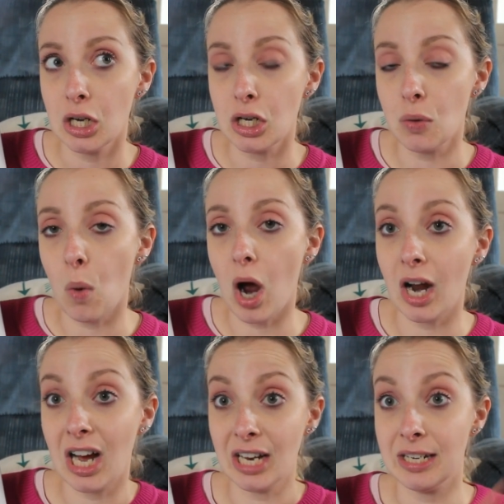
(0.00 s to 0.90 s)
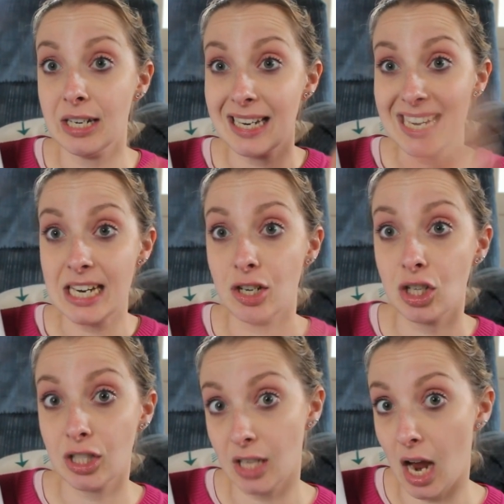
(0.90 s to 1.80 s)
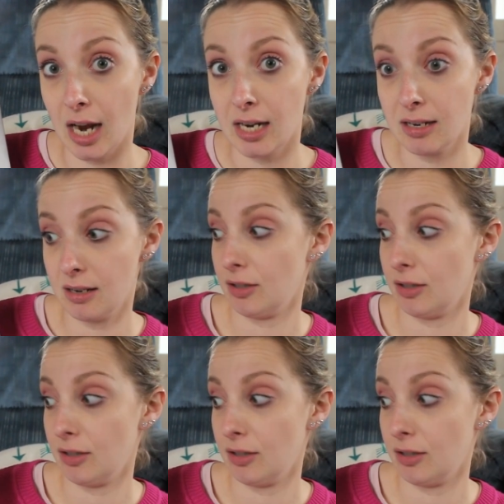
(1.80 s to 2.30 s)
you want on each side.